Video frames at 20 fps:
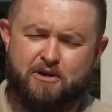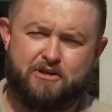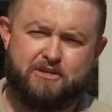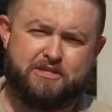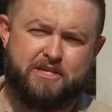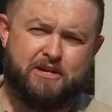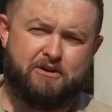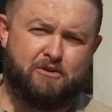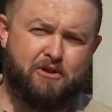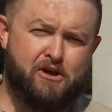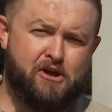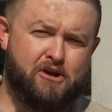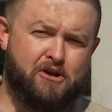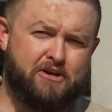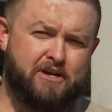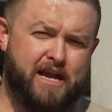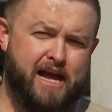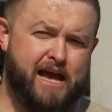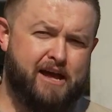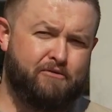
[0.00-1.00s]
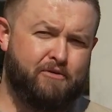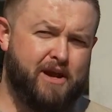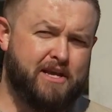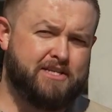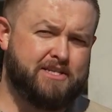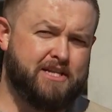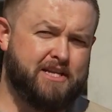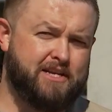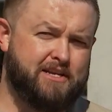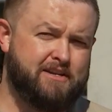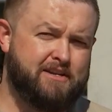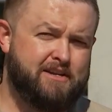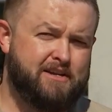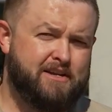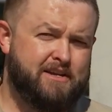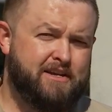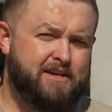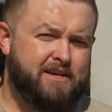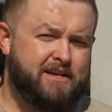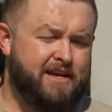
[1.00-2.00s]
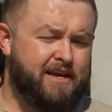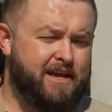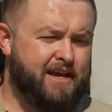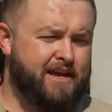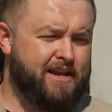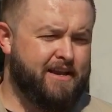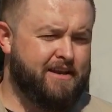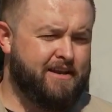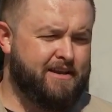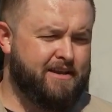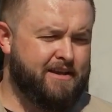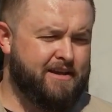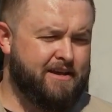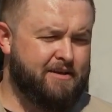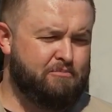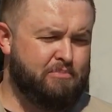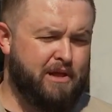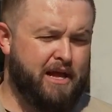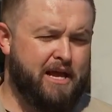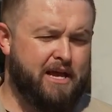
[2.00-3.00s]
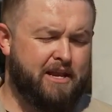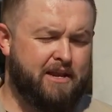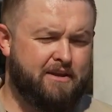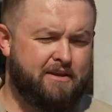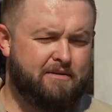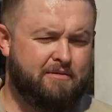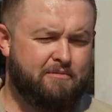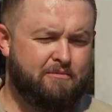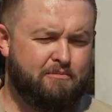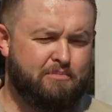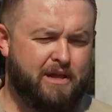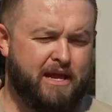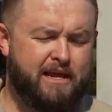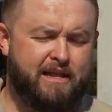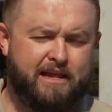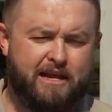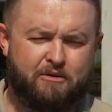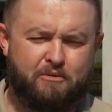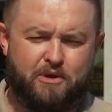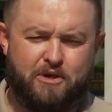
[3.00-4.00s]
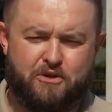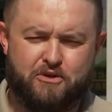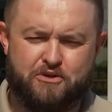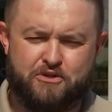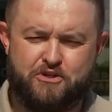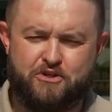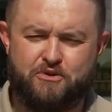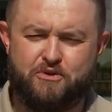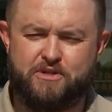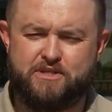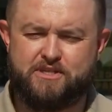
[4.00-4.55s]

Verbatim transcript: You know, it's no longer dad wrestling and uh, playing playing like we used to.